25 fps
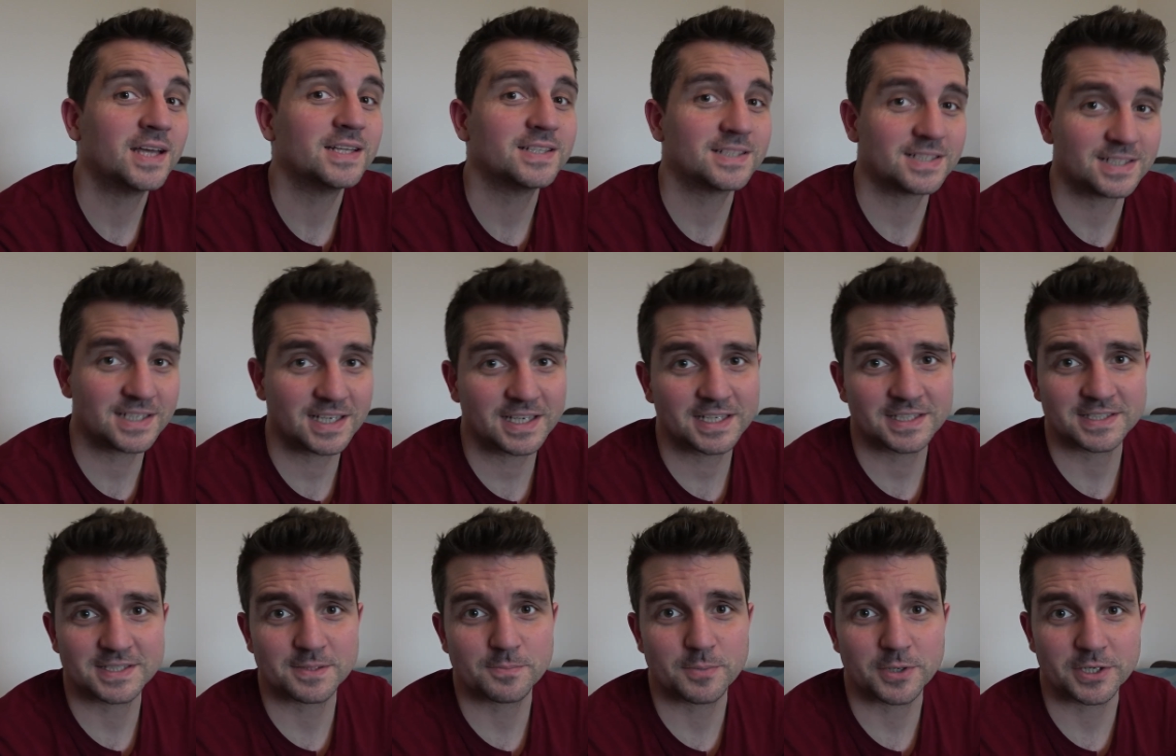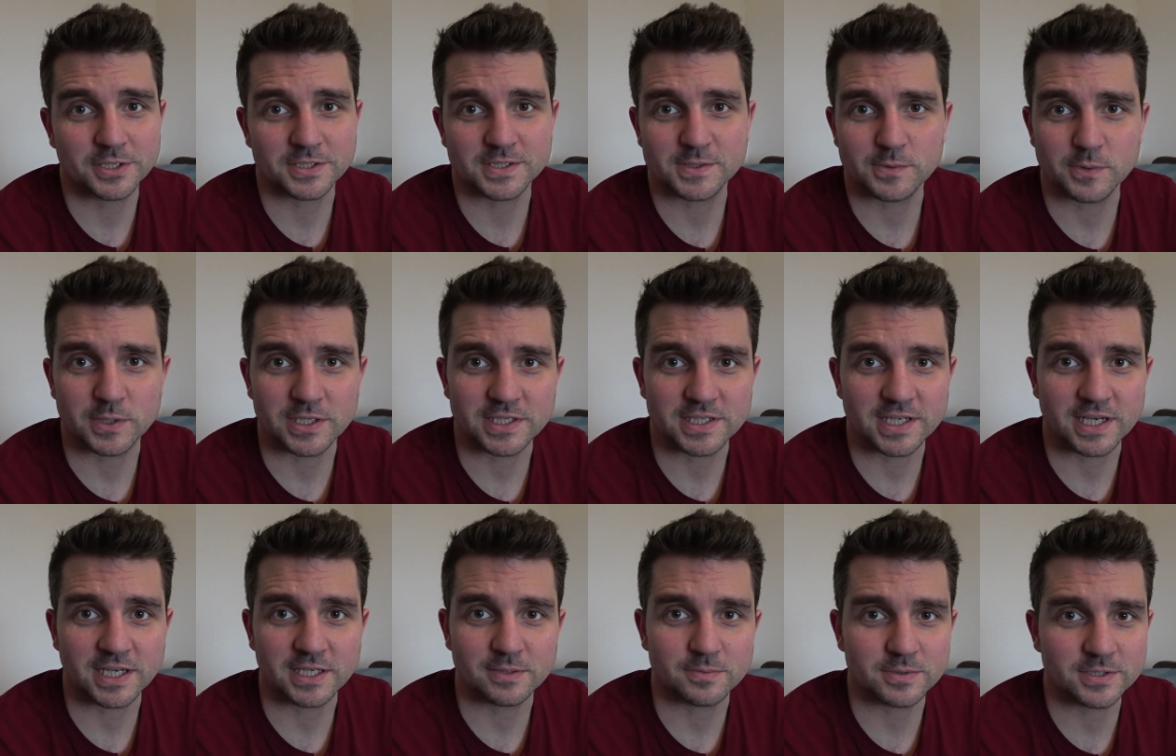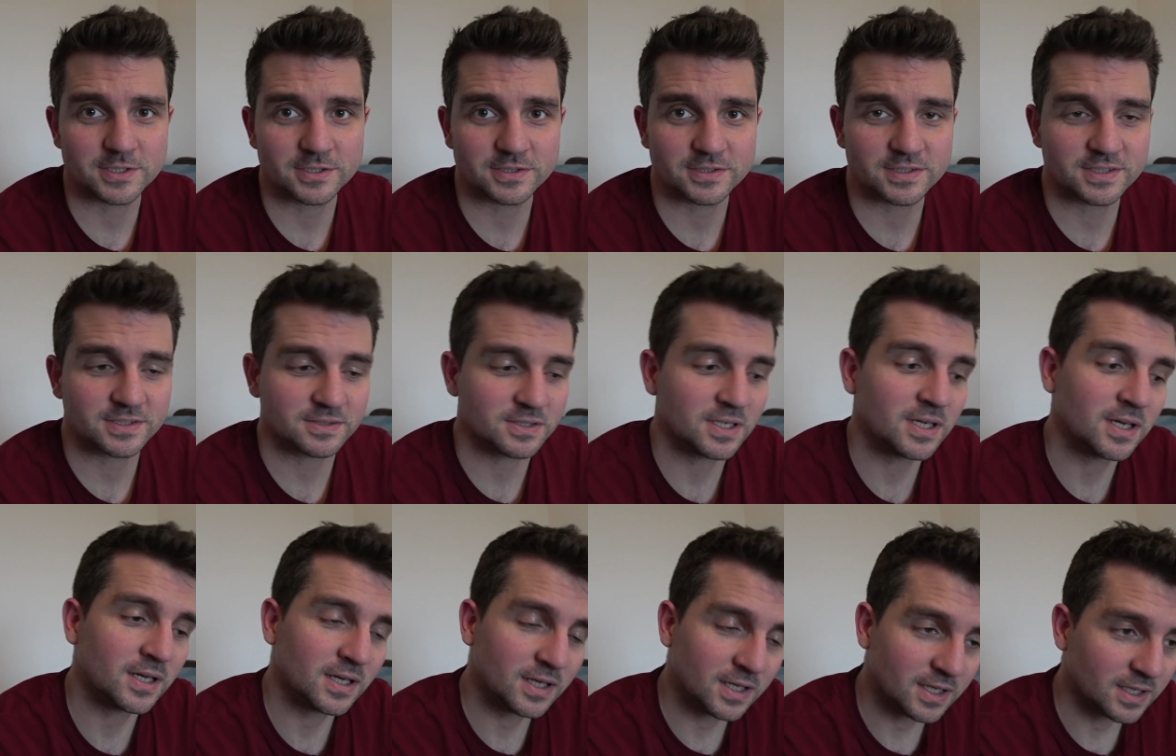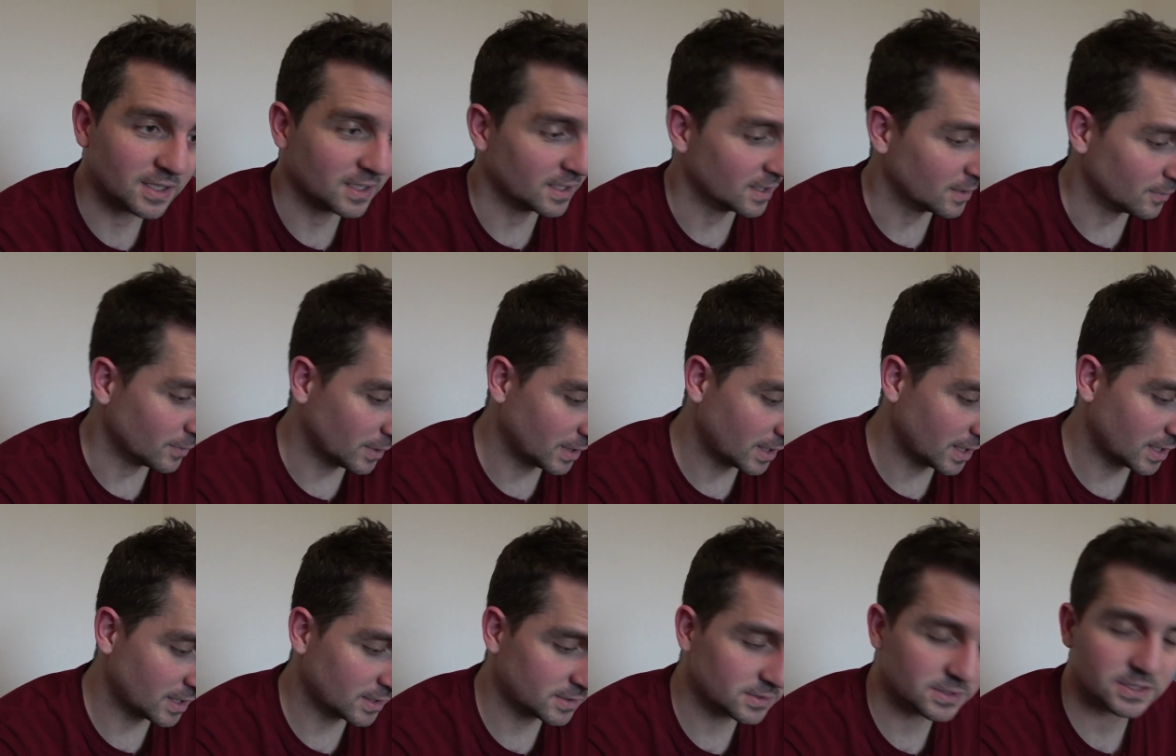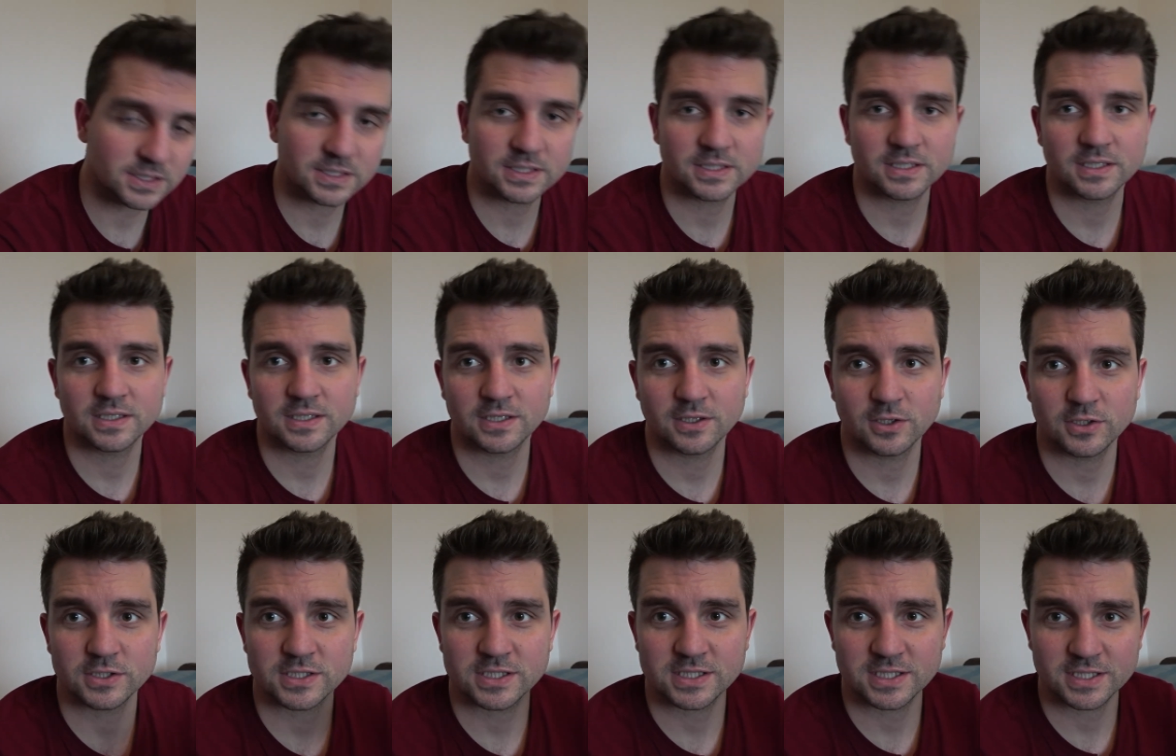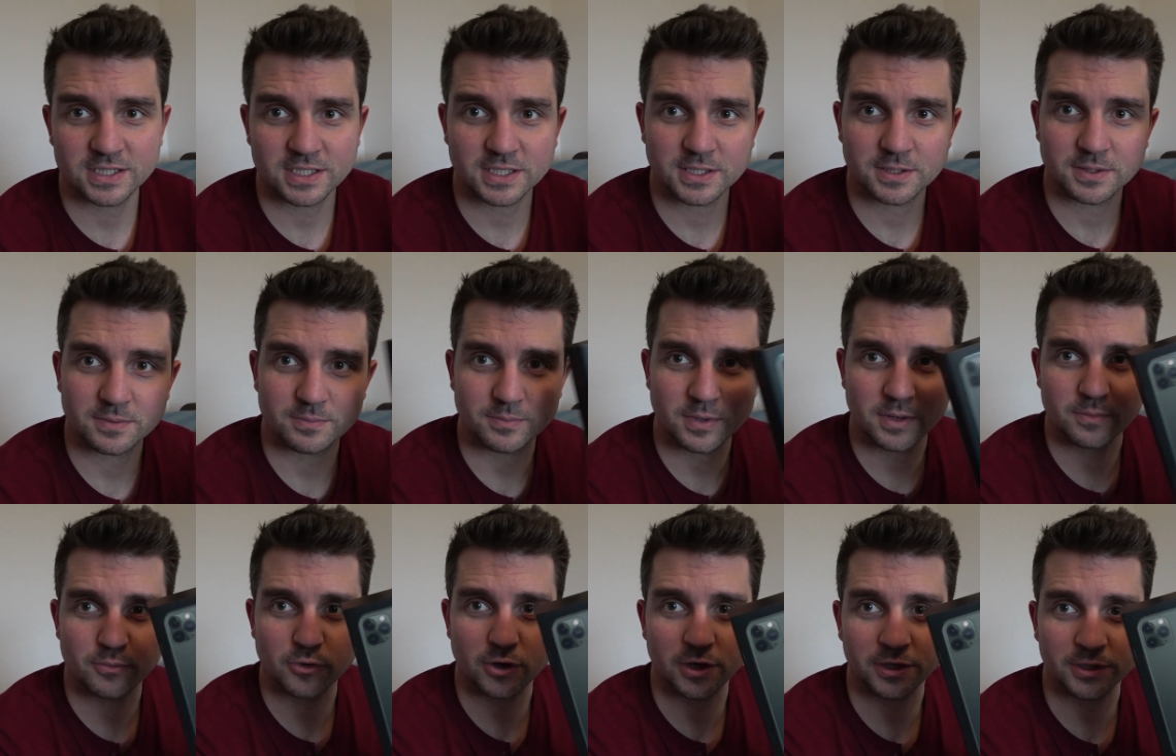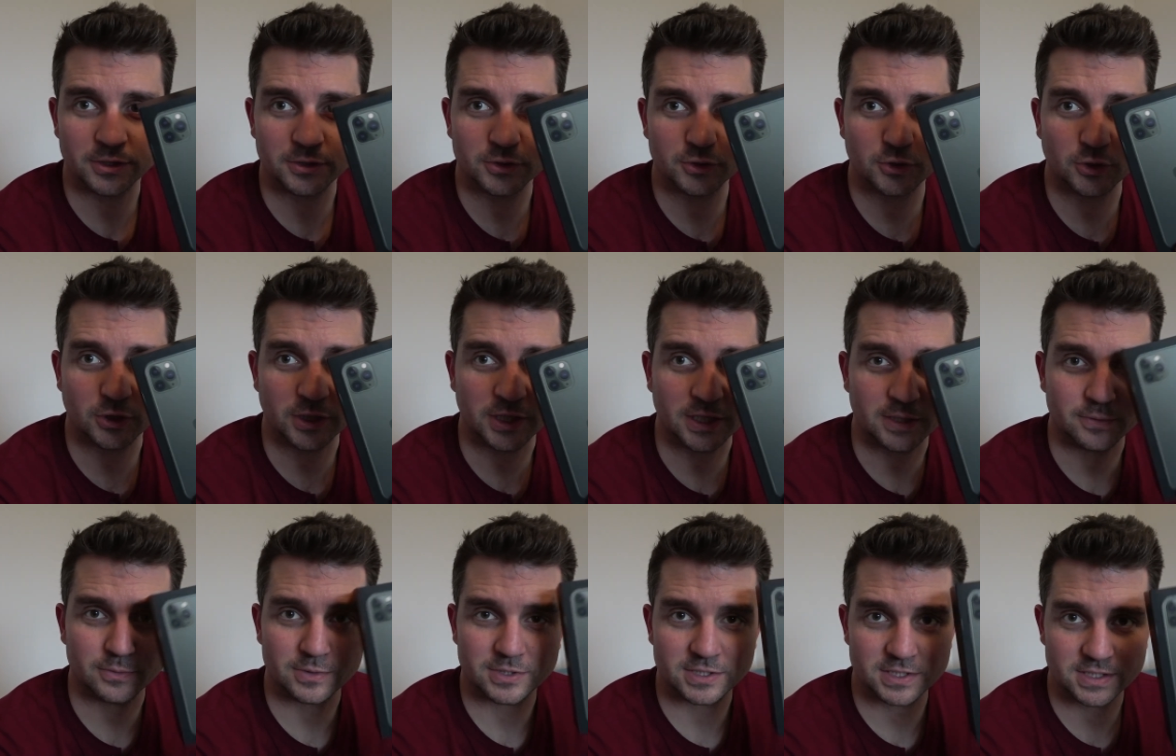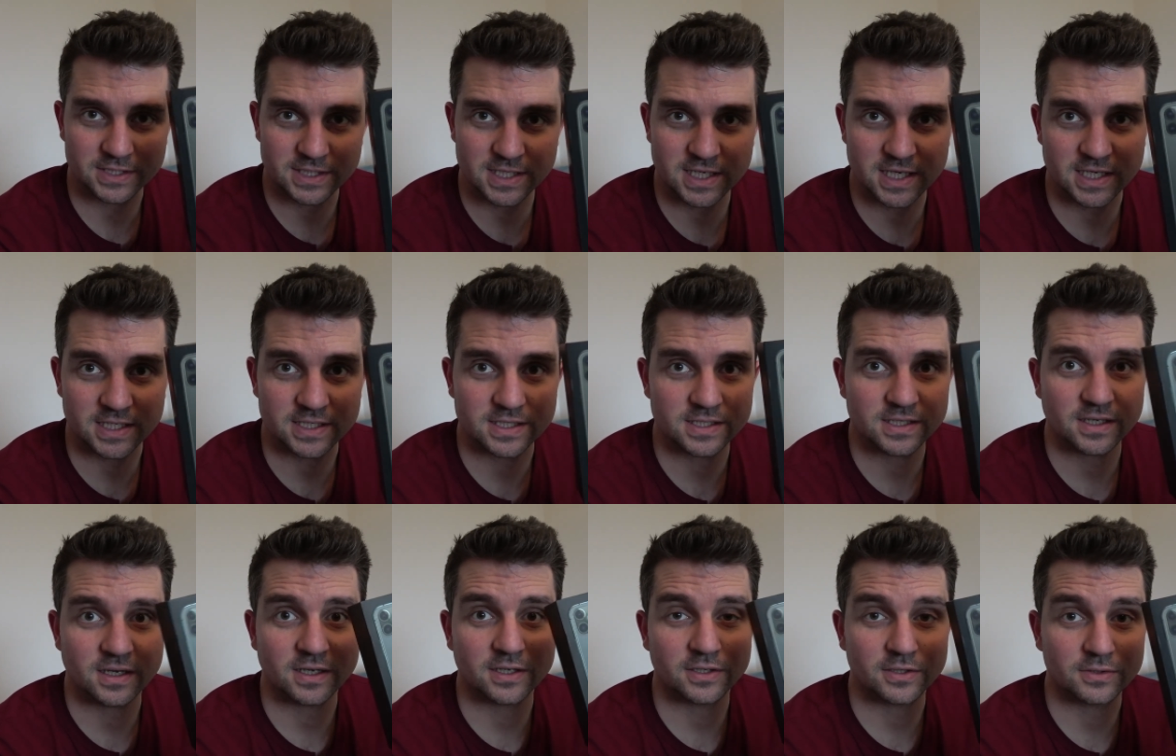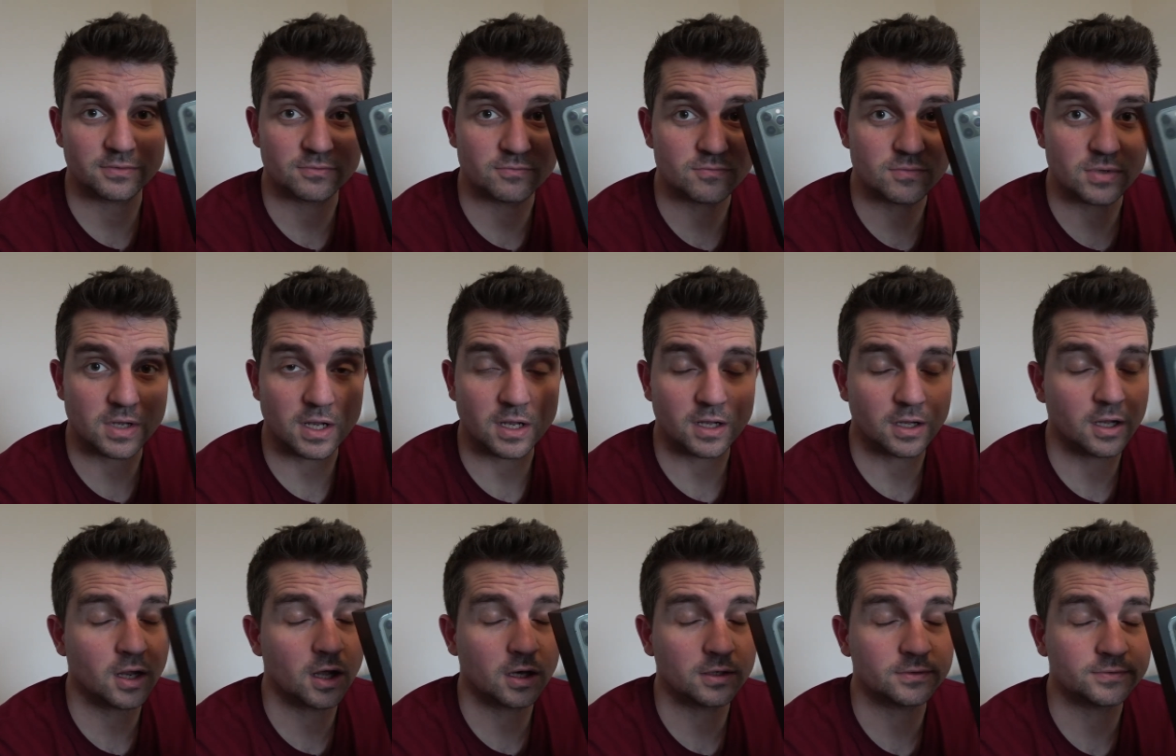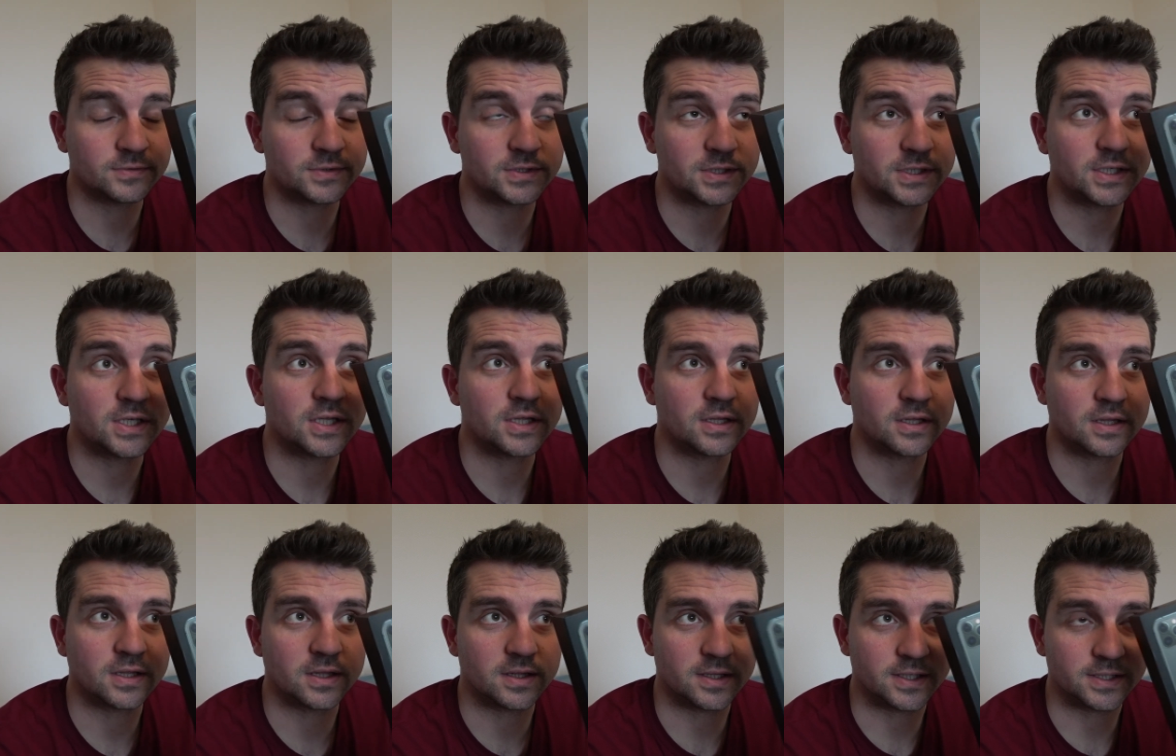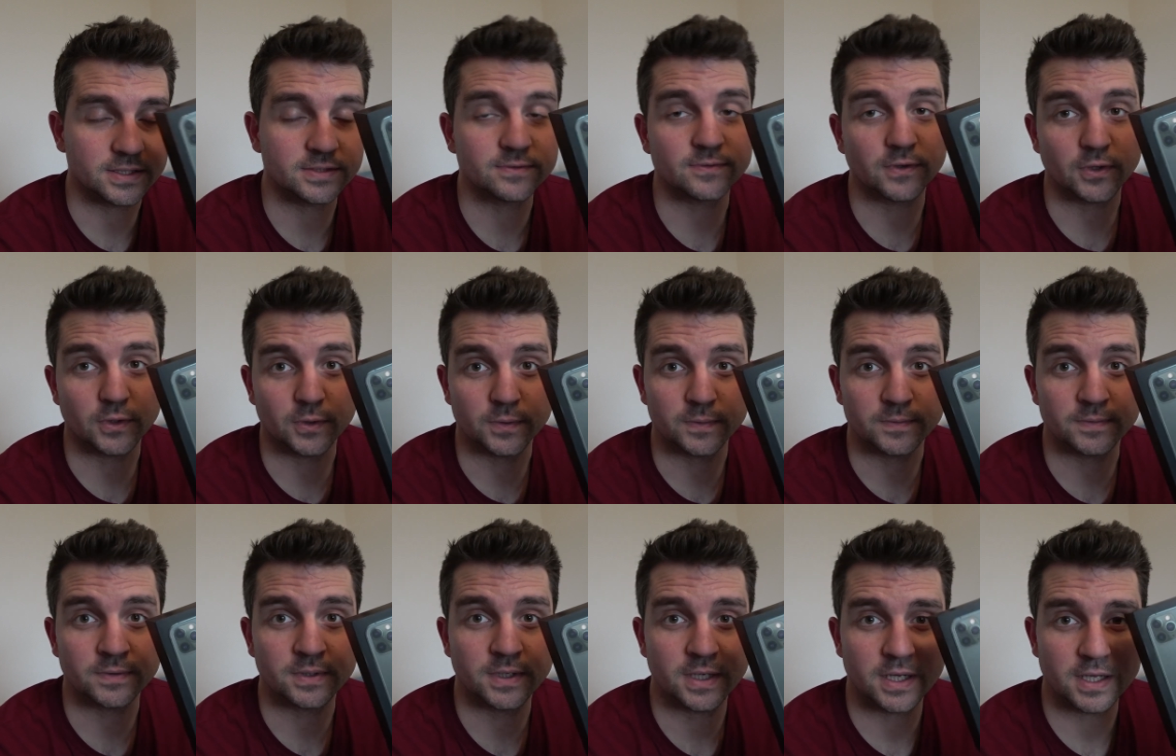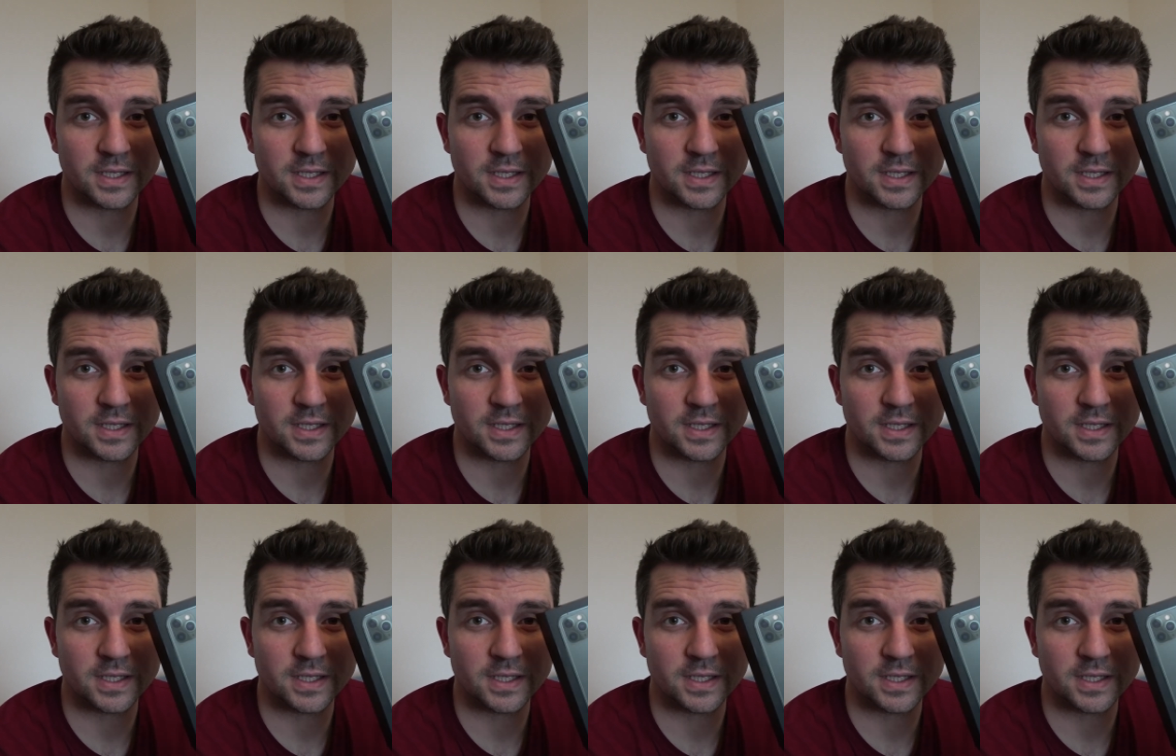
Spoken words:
Today is a bittersweet day because, well, I lost my pride and joy, which is this. I loved this phone.